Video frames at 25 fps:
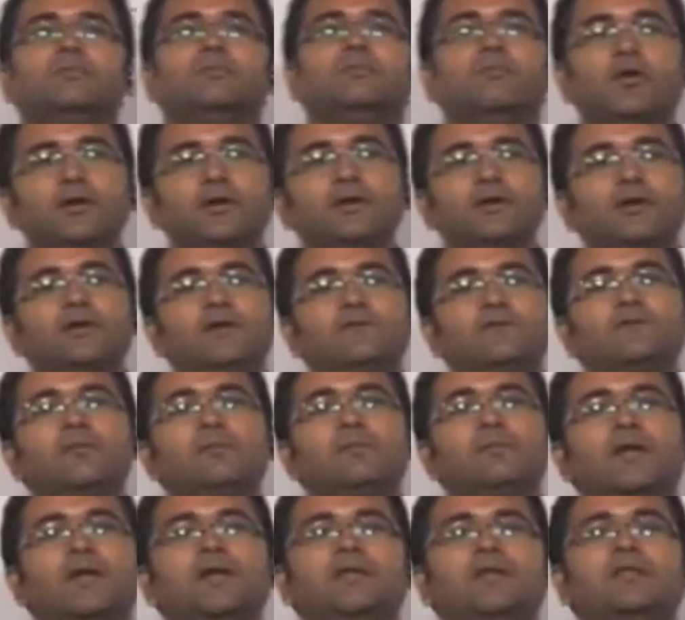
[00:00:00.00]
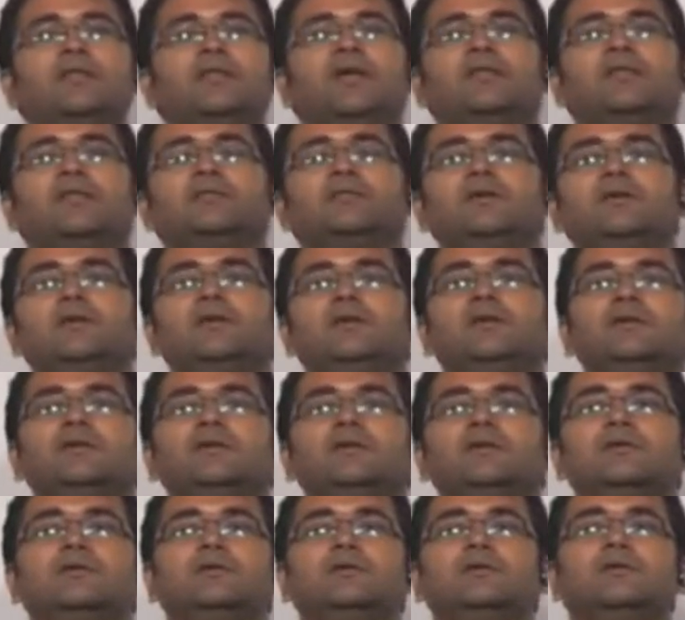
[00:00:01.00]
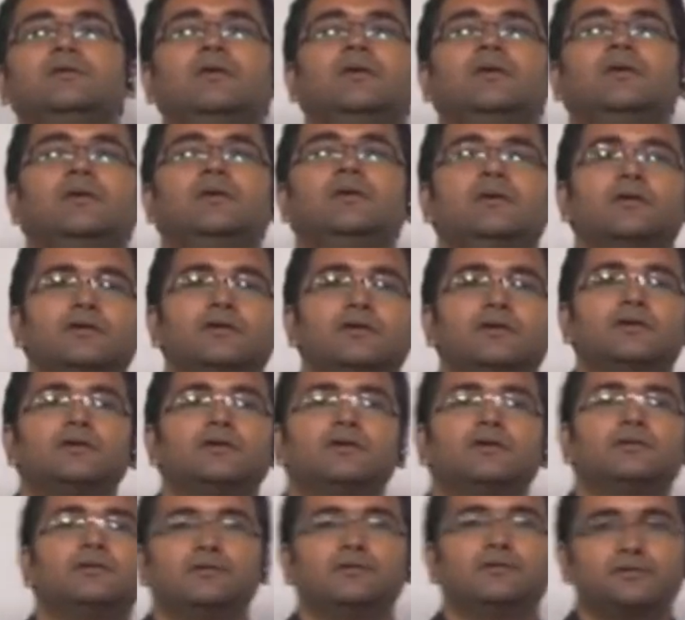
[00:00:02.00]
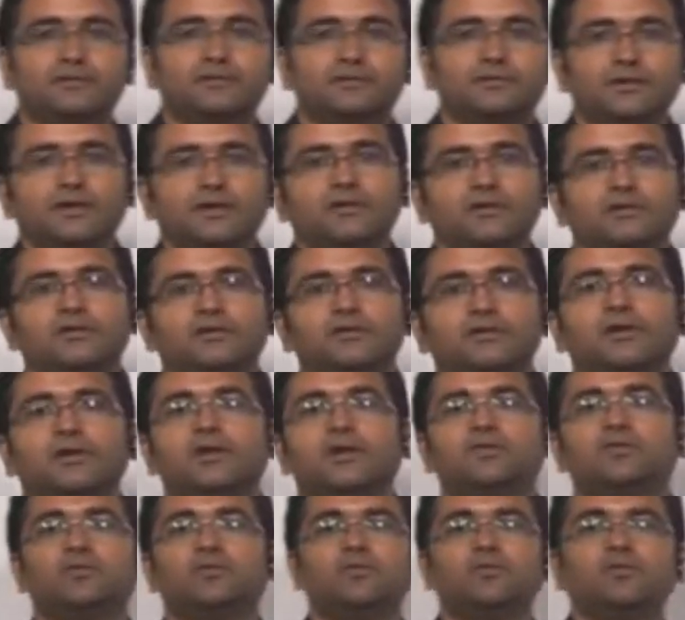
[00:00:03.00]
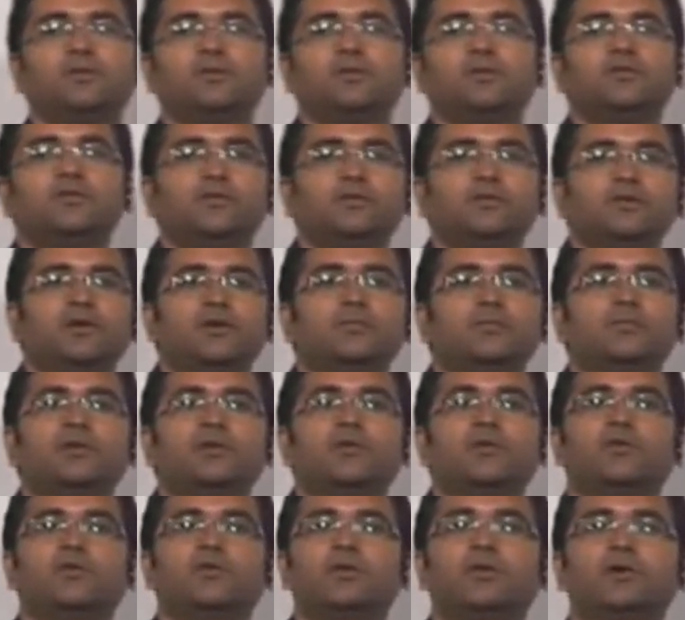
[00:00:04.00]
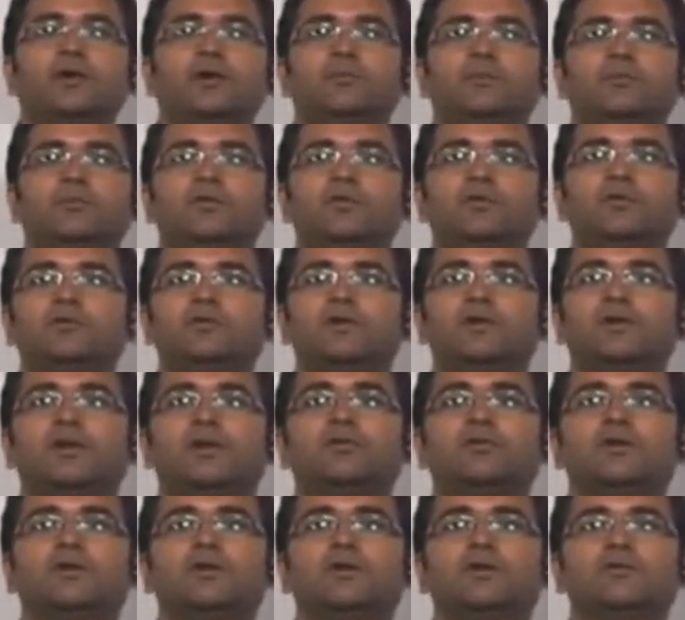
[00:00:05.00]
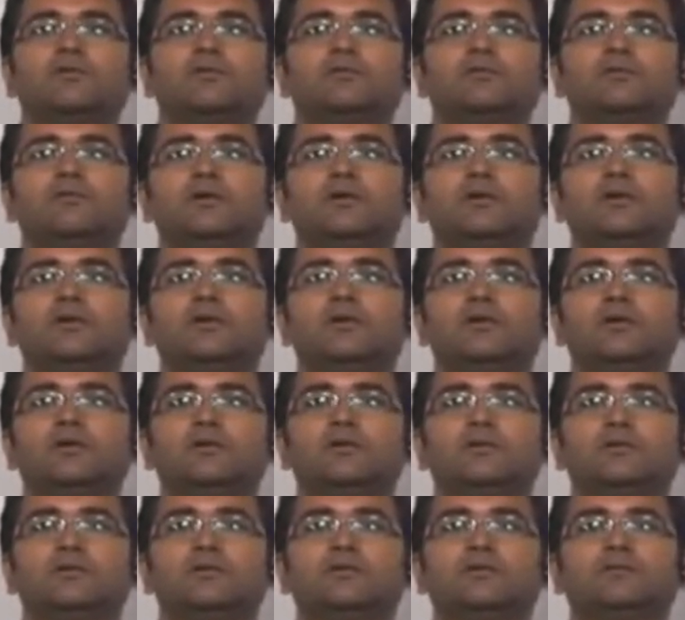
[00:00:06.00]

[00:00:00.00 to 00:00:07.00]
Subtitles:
Monica from Delhi is asking, the reason I told the two statements are contradictory because while calculating we did,